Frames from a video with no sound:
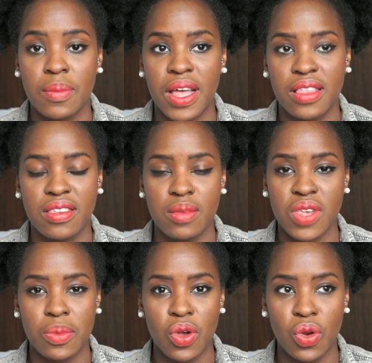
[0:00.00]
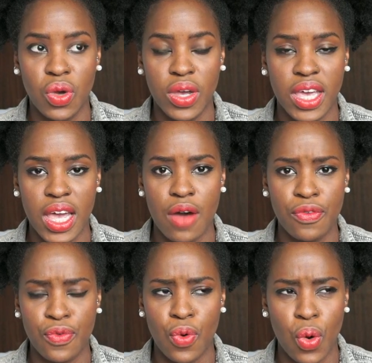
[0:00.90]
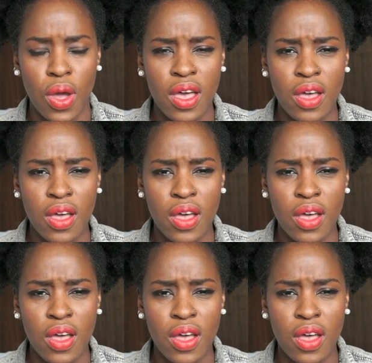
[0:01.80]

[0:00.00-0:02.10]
but at the same time you're looking out for